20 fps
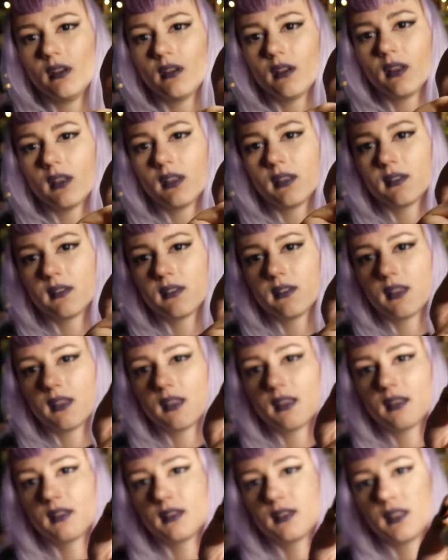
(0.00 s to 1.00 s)
And the
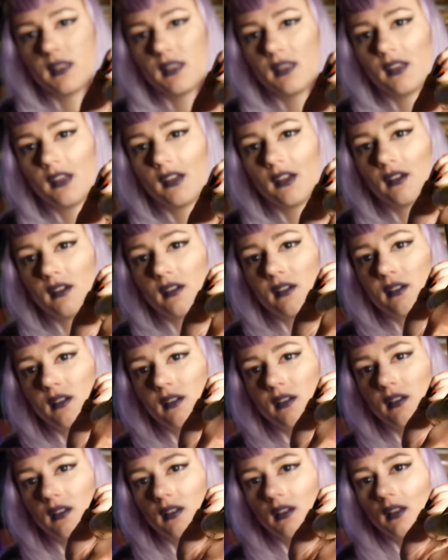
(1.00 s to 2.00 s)
end here
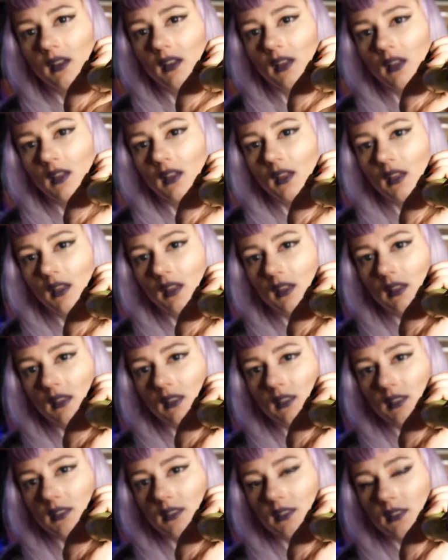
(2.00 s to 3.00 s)

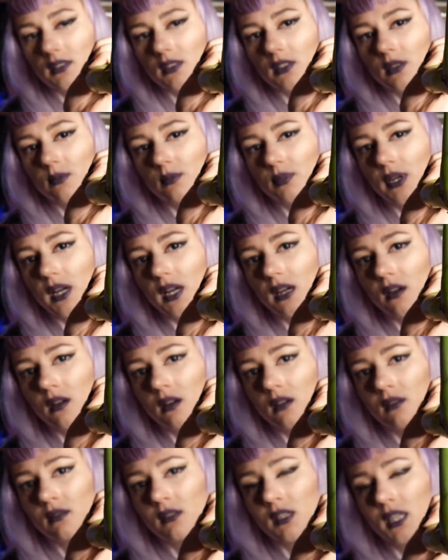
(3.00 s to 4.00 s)
is turning
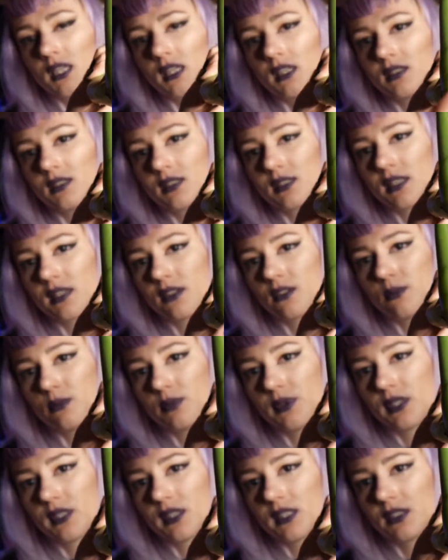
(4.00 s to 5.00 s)
brown, is like
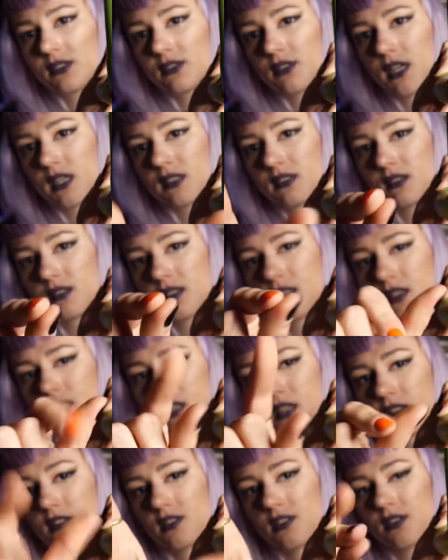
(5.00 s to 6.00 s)
completely dry to the
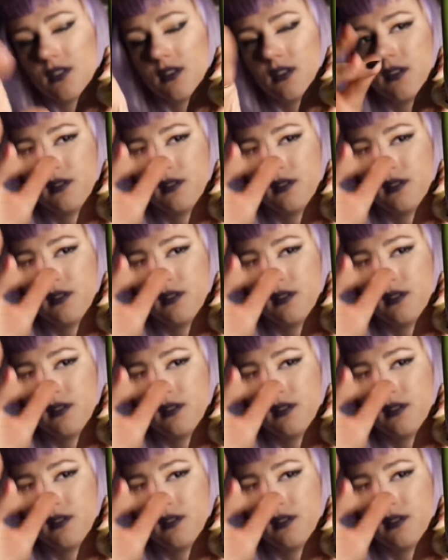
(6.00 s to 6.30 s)
touch.